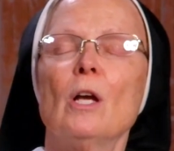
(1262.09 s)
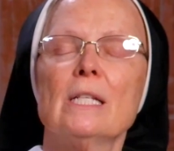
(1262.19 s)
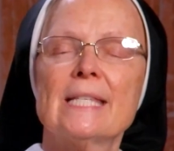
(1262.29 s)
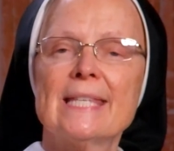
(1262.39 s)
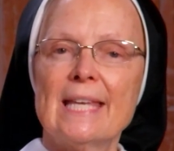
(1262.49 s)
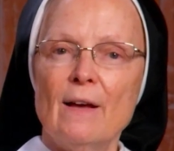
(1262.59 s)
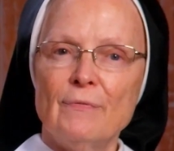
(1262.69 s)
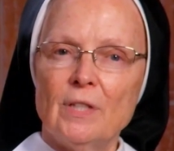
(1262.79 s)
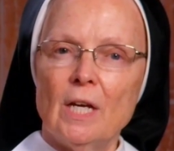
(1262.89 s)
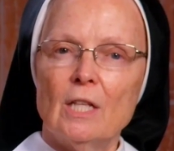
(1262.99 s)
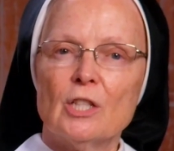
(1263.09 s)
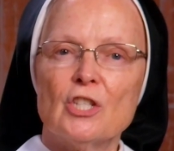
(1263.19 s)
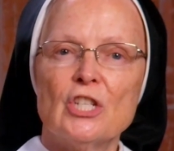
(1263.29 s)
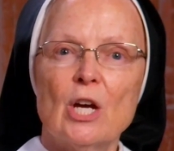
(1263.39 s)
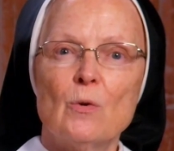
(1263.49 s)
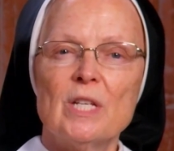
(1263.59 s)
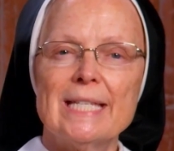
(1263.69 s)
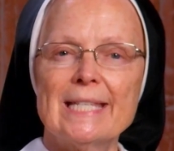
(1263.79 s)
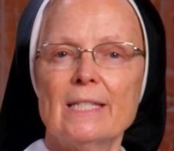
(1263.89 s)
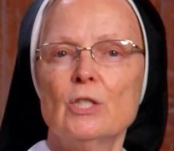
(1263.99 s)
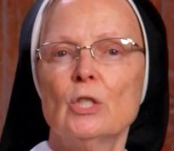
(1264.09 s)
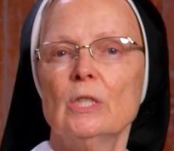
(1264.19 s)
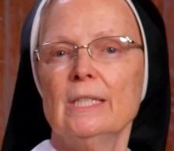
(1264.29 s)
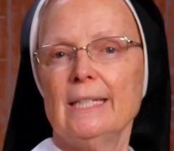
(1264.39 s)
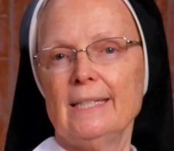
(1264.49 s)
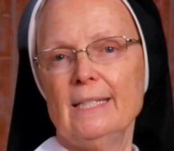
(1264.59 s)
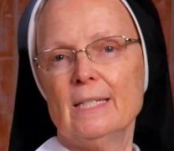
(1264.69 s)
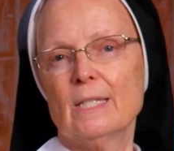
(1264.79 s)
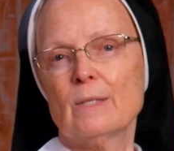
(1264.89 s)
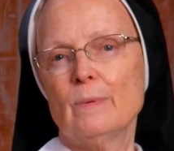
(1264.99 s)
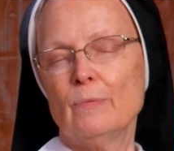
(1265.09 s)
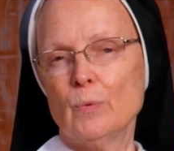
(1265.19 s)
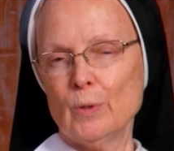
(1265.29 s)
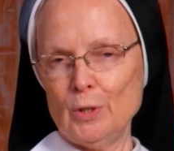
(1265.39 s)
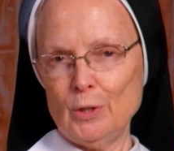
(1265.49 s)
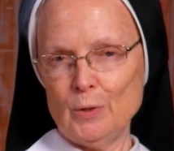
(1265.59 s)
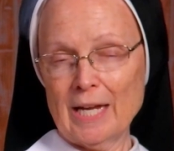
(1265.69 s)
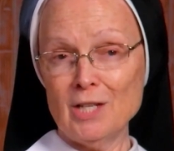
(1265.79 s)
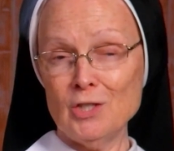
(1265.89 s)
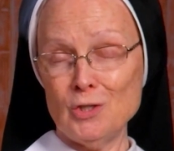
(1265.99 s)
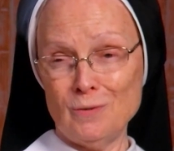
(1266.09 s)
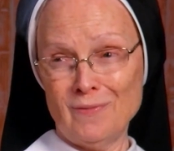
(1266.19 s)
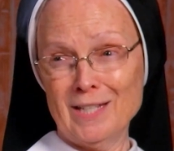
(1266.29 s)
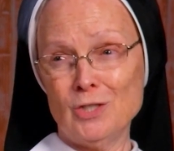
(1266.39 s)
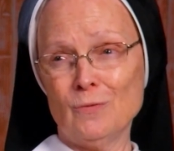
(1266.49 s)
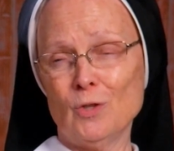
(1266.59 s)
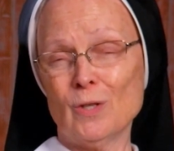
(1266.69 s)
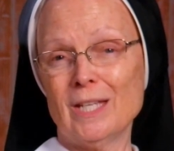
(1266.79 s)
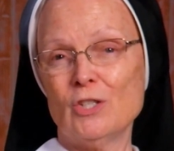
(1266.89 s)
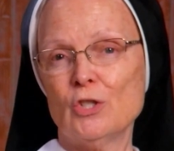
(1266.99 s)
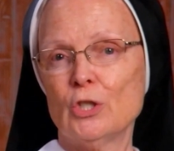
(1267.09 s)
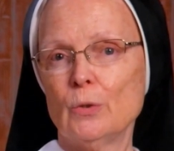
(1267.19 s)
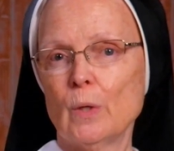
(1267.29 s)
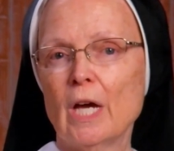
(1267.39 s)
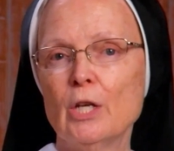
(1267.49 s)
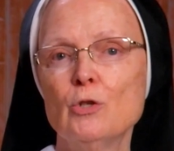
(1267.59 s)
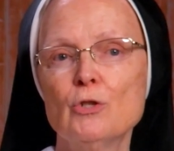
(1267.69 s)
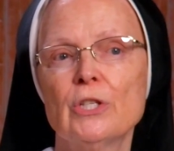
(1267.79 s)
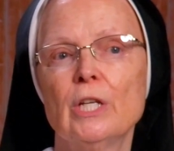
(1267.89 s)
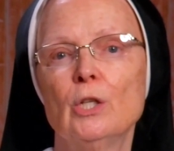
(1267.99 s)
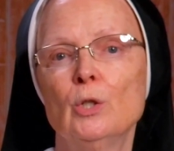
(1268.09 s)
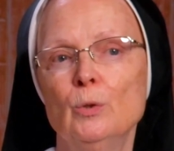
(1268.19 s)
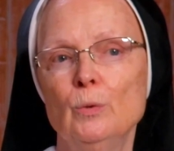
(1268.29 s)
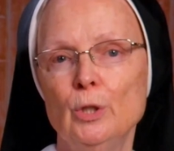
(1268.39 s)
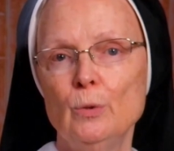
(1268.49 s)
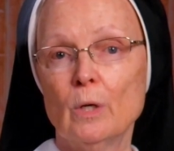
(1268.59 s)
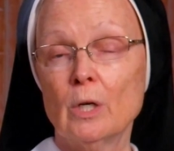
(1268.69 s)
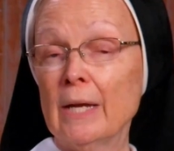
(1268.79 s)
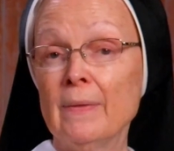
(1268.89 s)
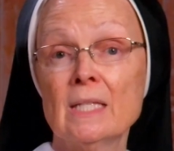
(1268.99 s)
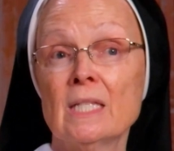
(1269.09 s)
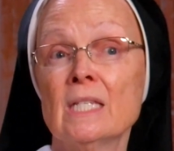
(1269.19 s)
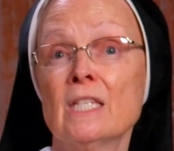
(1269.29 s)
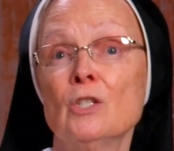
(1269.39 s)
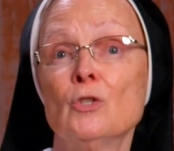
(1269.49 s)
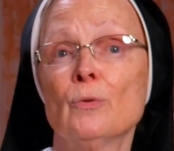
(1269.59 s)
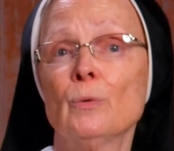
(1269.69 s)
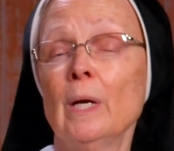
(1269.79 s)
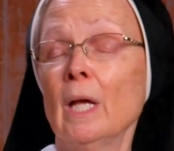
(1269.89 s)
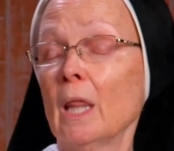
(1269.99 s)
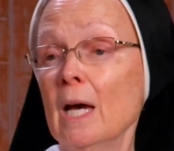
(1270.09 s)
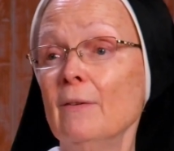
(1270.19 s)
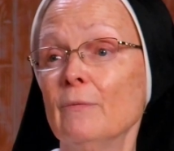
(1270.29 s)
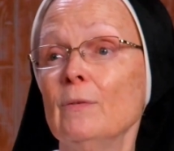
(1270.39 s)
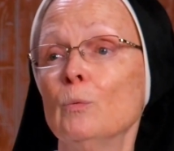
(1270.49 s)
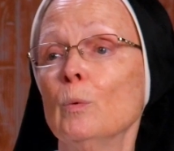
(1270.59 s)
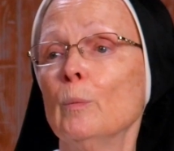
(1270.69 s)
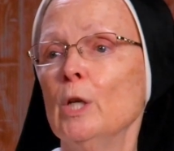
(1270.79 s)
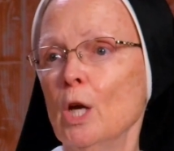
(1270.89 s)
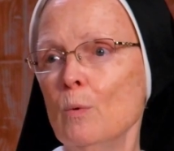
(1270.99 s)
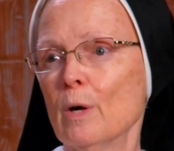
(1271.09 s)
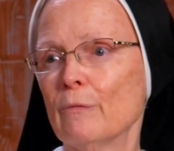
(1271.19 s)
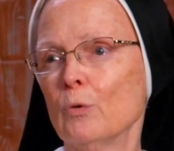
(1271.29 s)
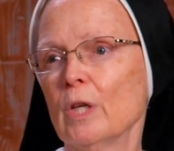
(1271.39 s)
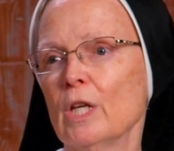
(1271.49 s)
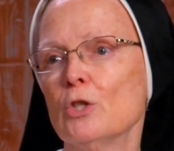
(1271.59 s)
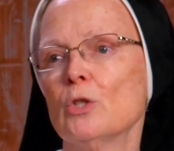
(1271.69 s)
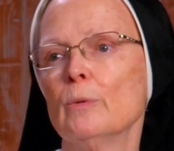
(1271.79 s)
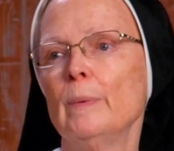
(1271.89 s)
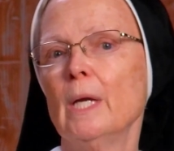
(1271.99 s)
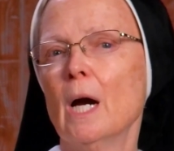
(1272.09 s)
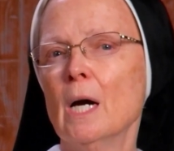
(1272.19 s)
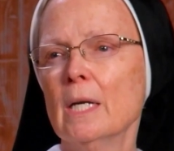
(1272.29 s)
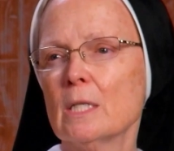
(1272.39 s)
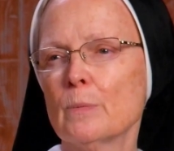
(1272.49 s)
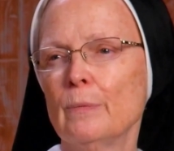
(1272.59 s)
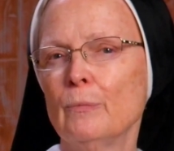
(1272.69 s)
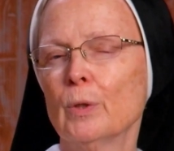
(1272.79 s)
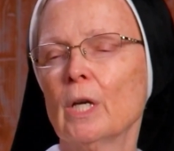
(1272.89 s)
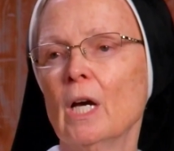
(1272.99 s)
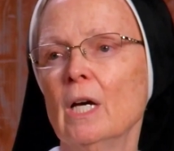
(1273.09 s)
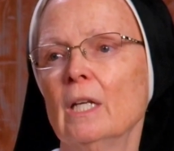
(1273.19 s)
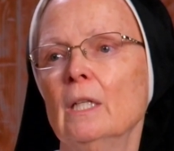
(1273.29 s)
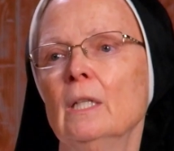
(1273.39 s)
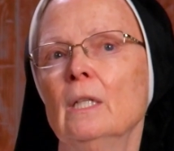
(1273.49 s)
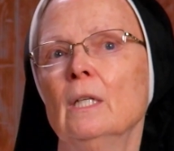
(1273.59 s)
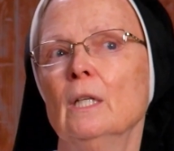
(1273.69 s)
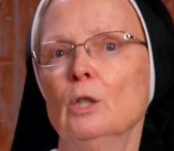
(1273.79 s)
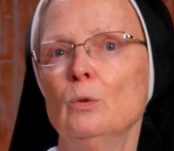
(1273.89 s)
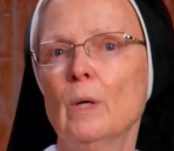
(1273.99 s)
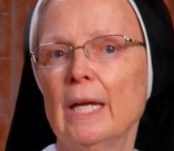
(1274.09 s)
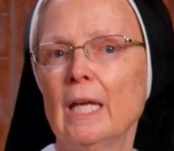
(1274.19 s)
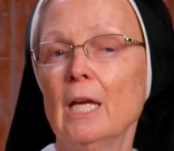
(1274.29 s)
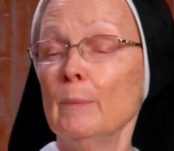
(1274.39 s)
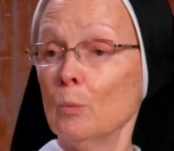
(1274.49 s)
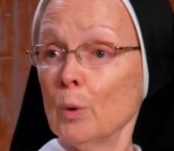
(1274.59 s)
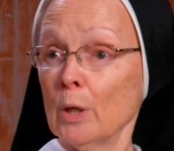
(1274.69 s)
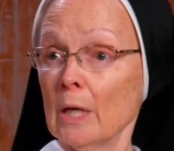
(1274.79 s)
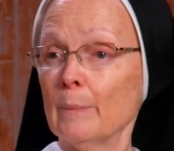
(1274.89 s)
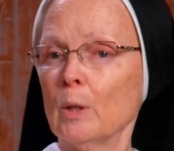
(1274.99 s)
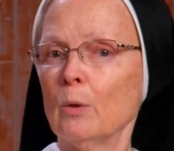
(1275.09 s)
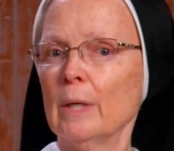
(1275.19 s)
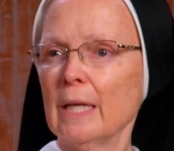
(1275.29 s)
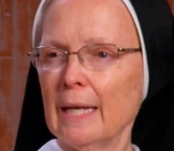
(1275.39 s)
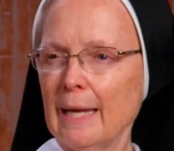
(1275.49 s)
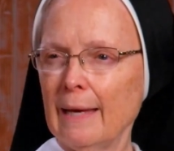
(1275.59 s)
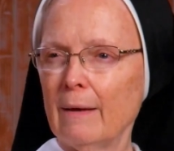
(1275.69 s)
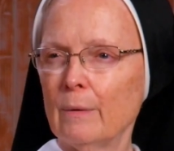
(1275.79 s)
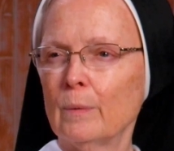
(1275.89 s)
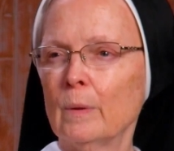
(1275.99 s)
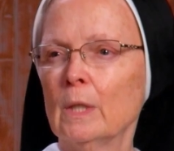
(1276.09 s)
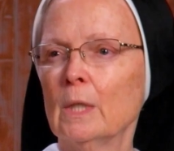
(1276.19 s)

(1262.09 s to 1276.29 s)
Self-knowledge, how essential it is as you find your vocation, to understand who you are. And that's essential throughout life, even when we know our vocation, to be honest before God, who I am and where I'm going and how.